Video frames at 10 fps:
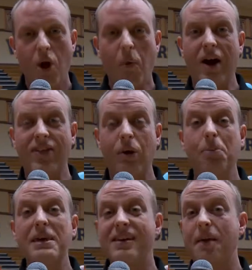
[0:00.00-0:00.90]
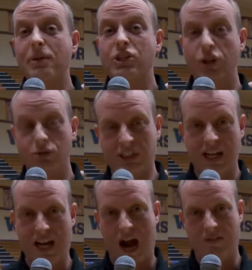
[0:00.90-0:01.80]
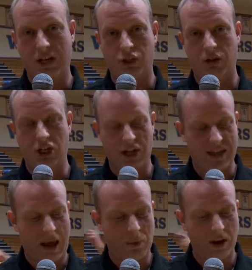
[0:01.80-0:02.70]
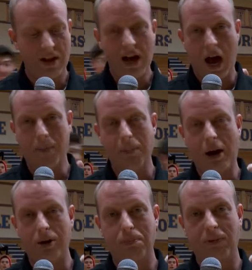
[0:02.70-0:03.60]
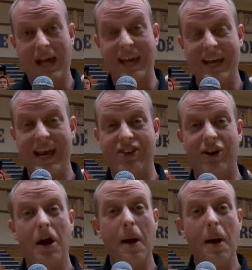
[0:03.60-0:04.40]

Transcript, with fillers: where they will be the number two seed out of this region and they will uh, prepare to play either